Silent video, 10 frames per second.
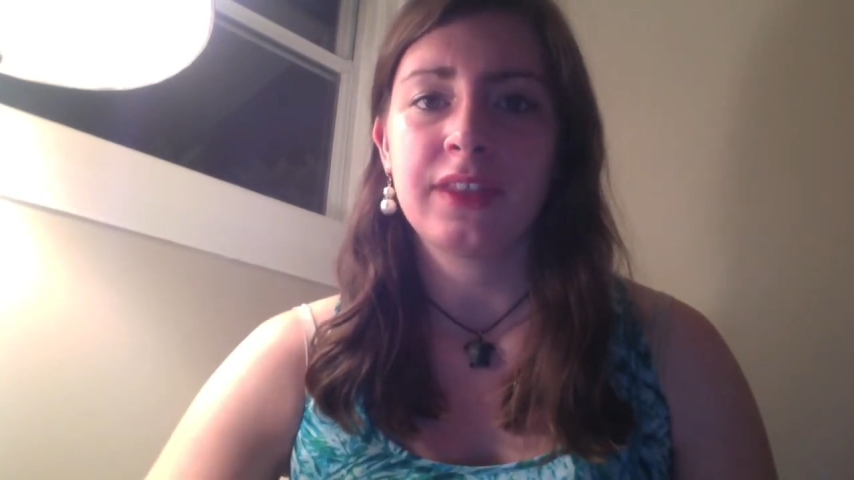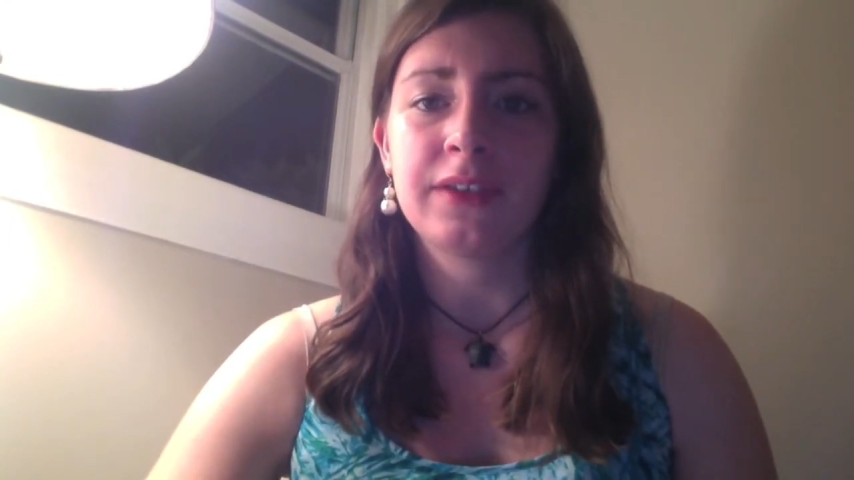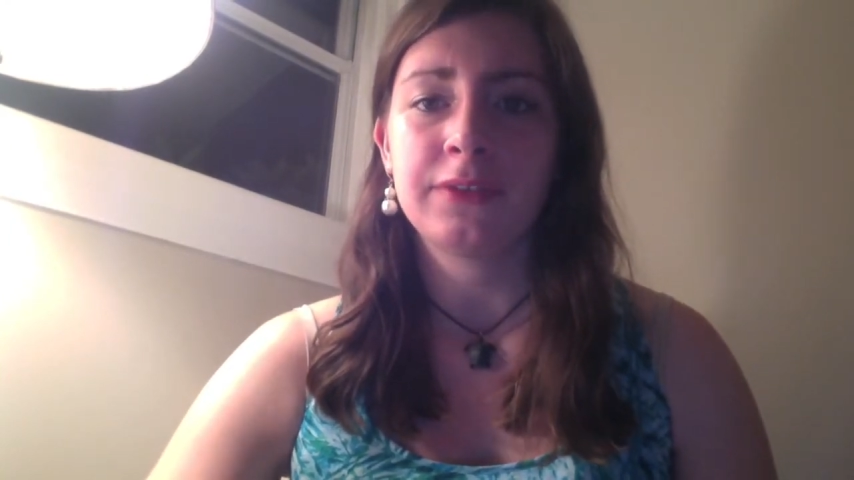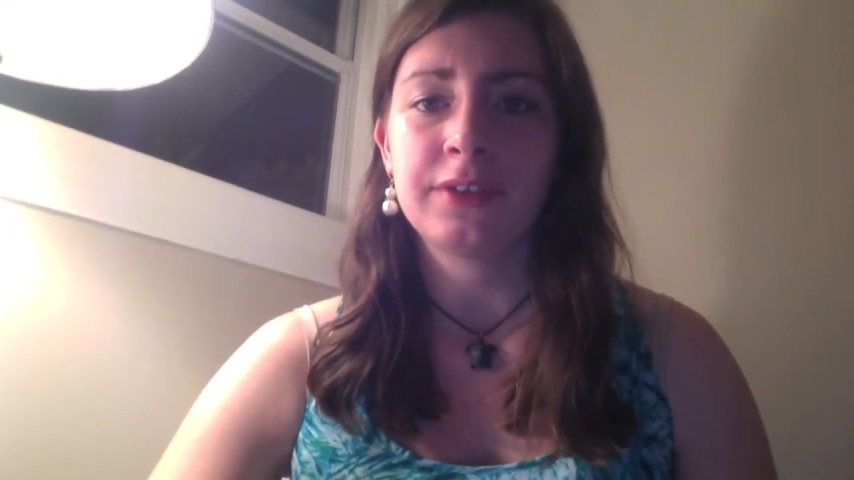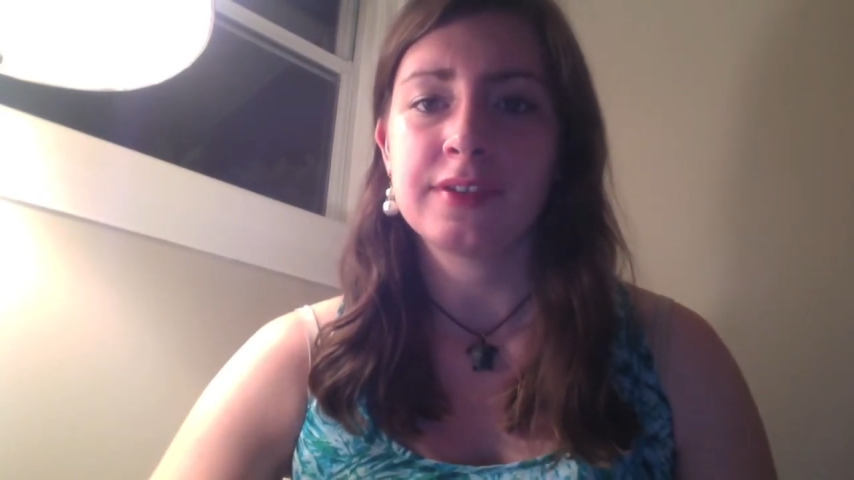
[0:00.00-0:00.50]

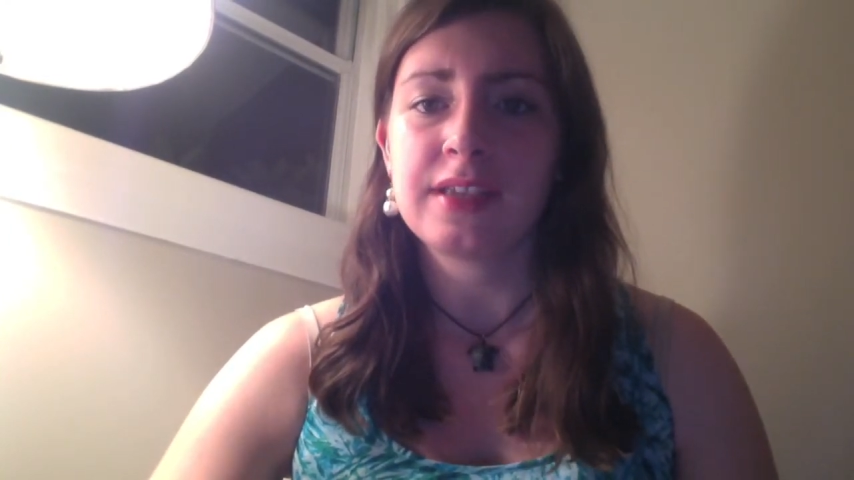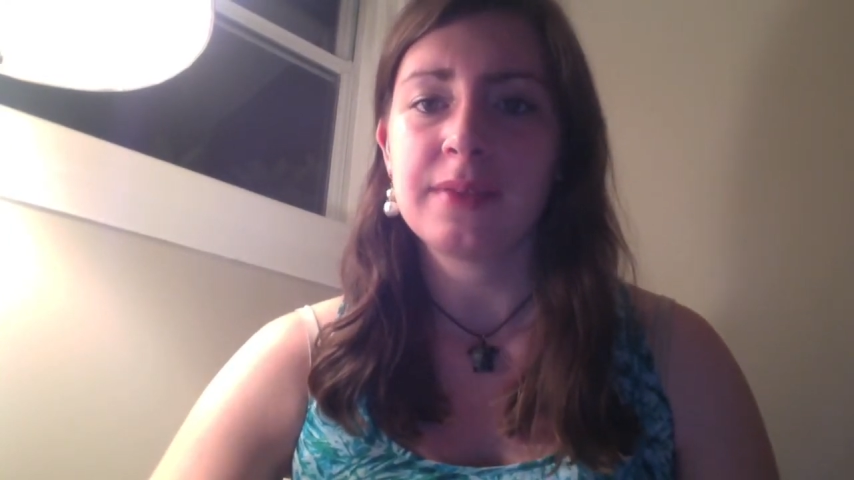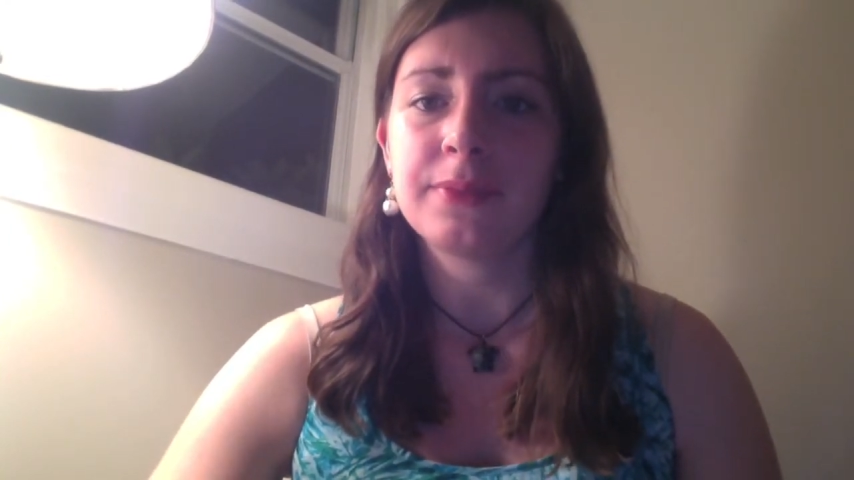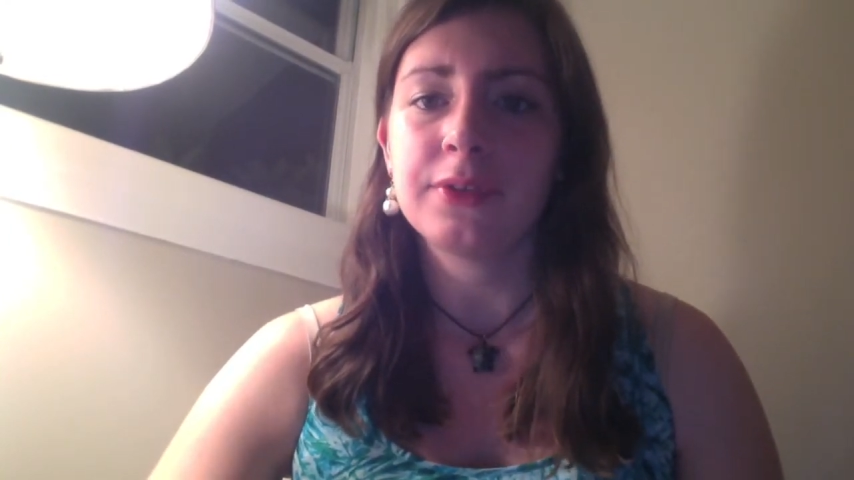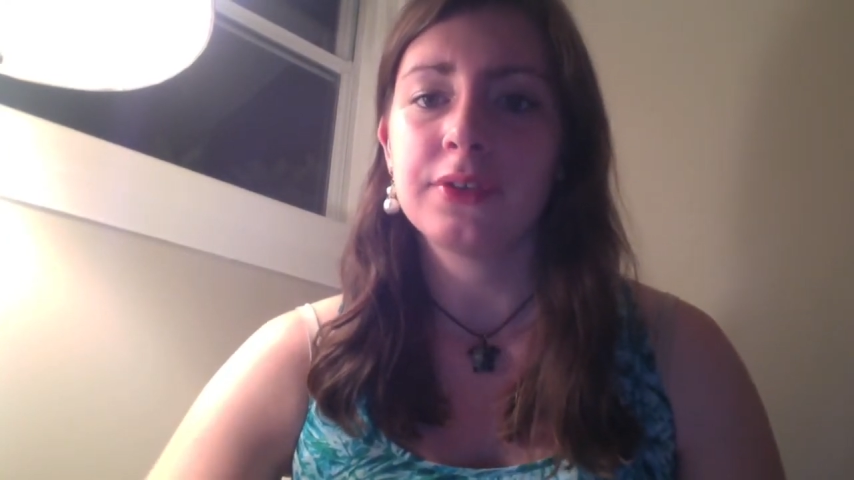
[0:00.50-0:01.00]
For
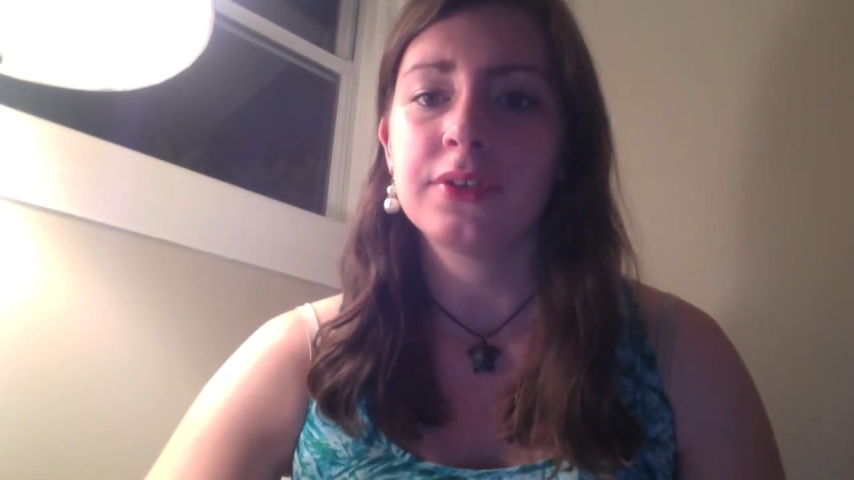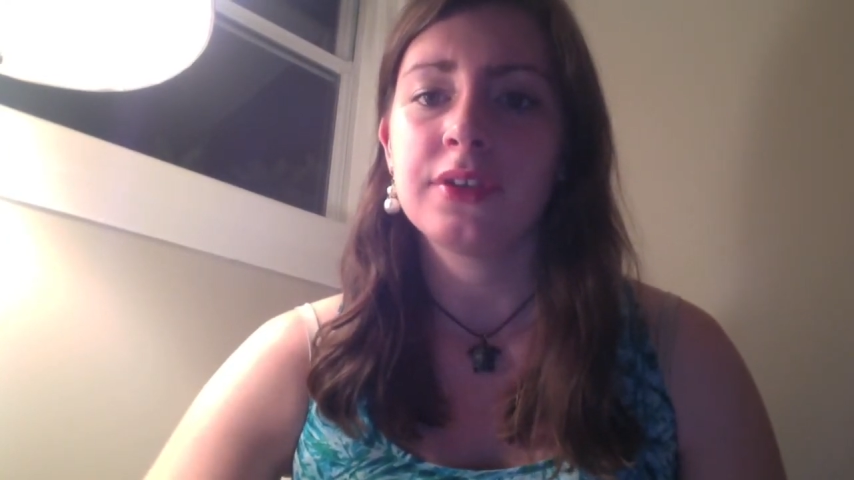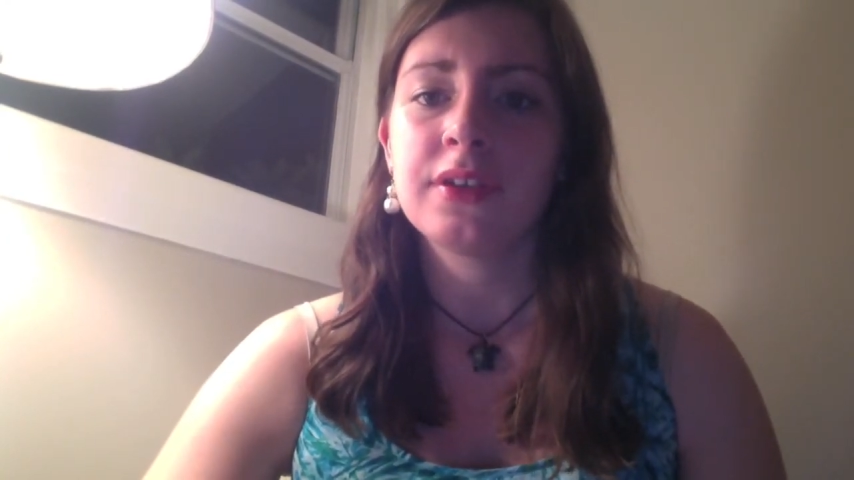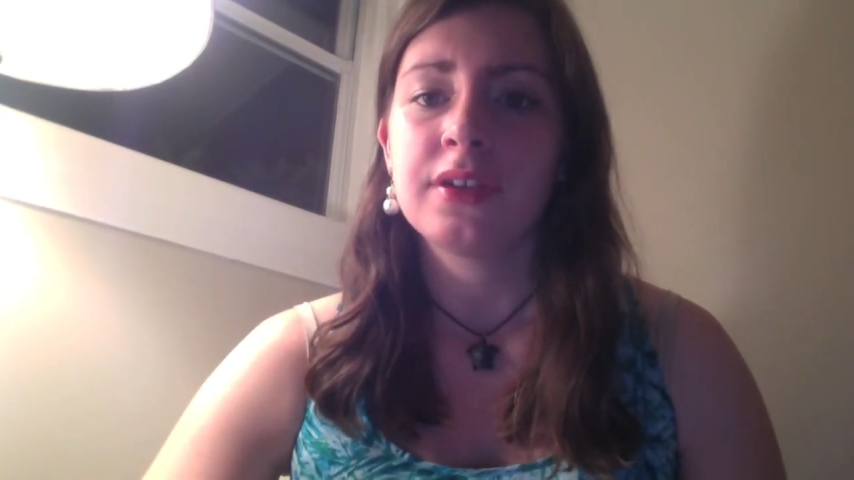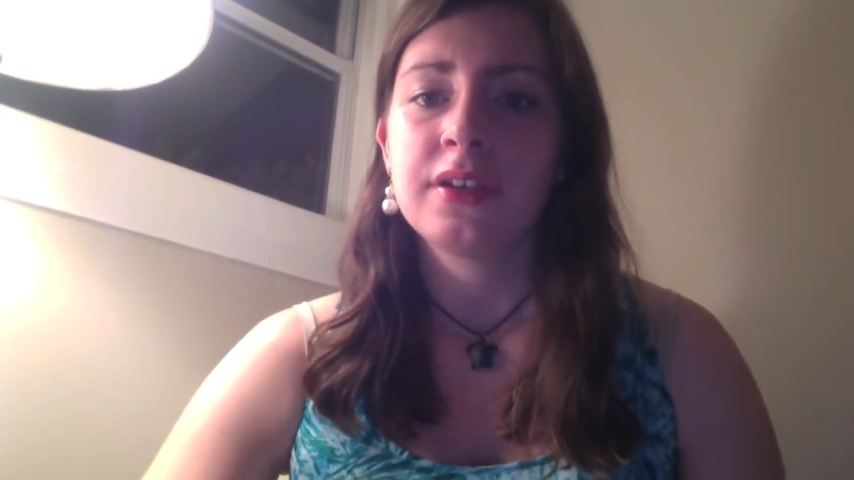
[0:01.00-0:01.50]
example,
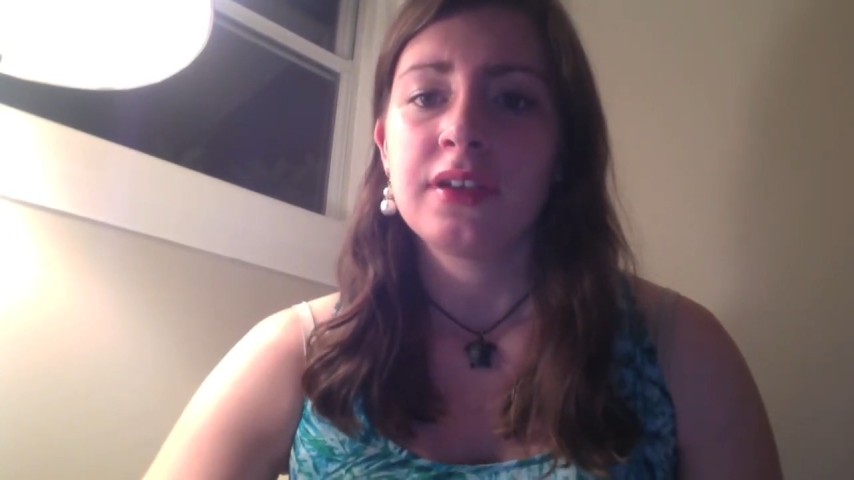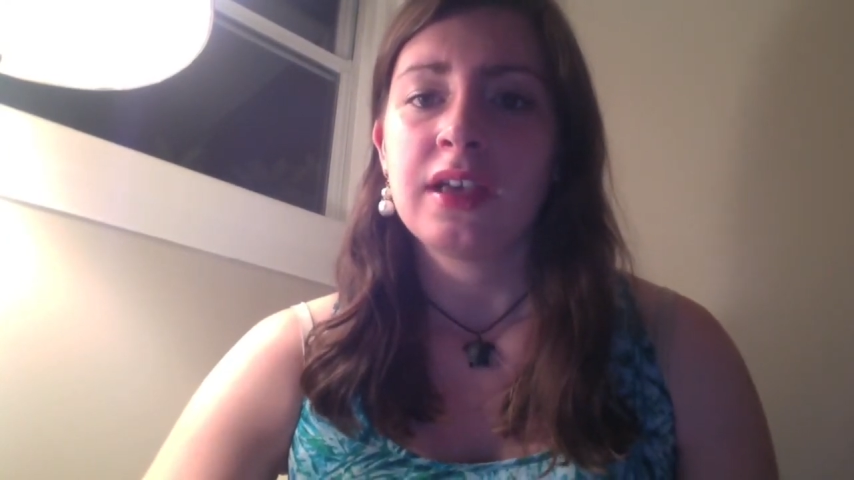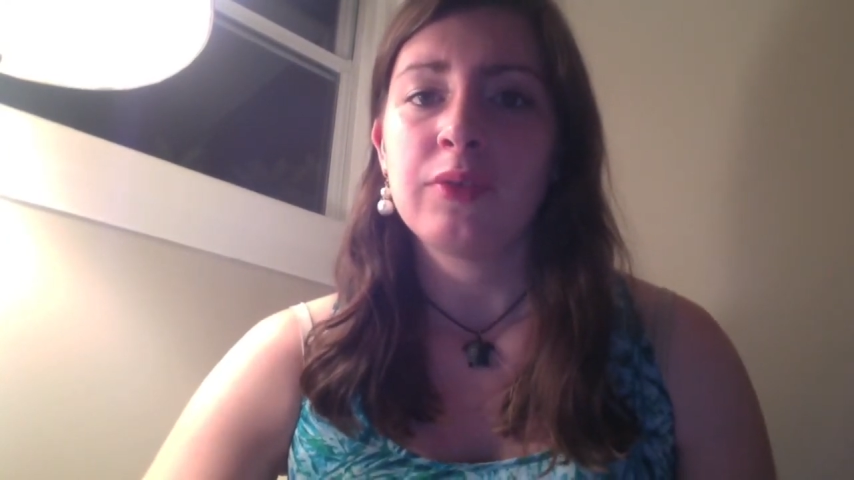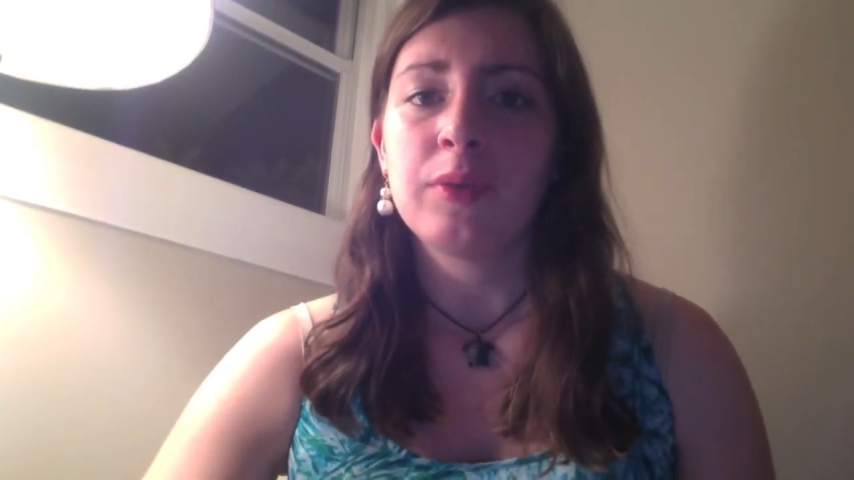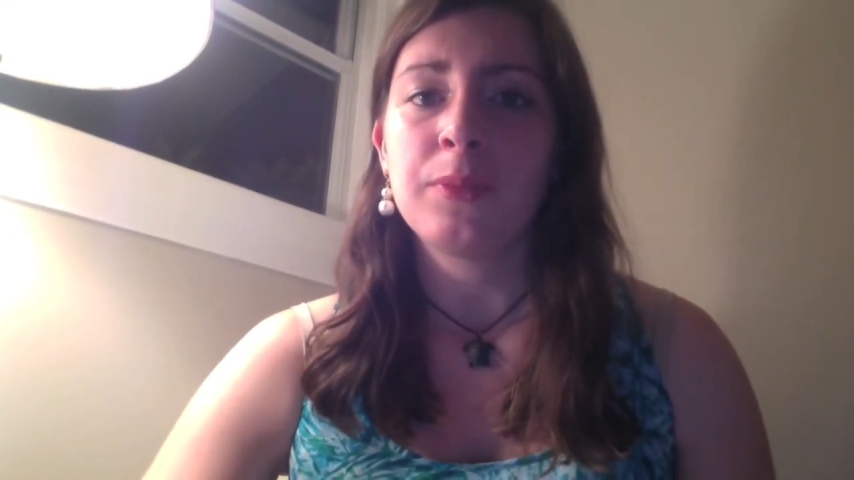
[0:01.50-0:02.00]

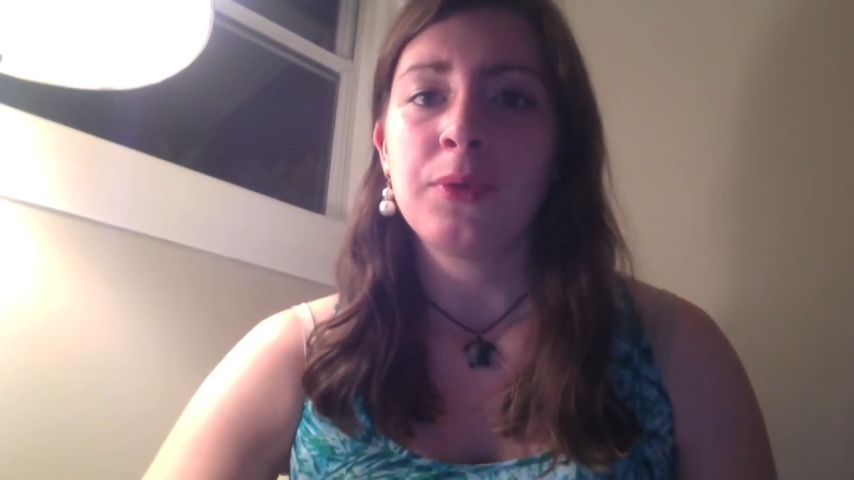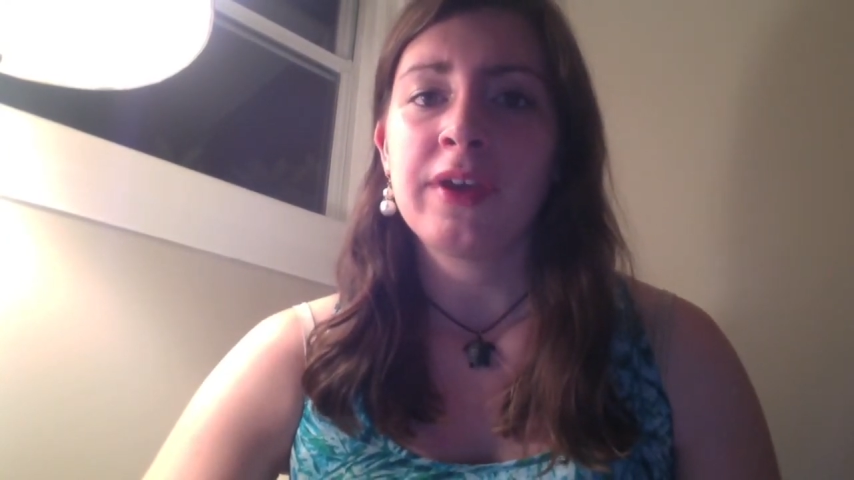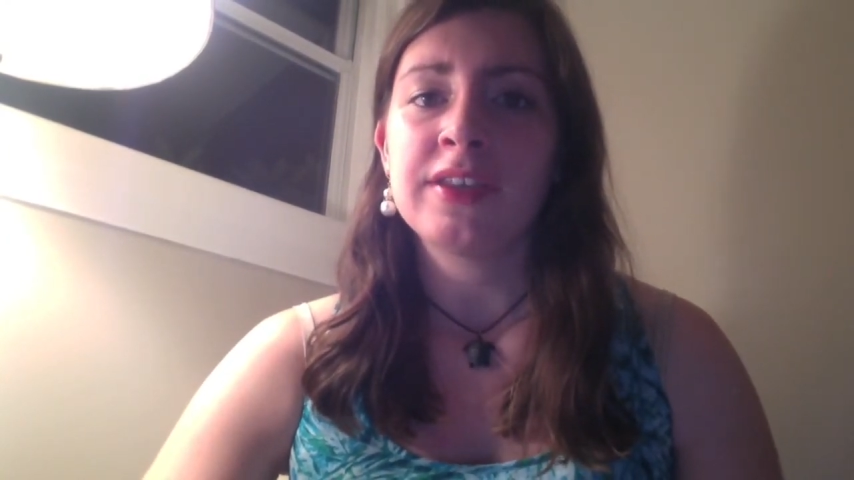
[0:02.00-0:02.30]
at one point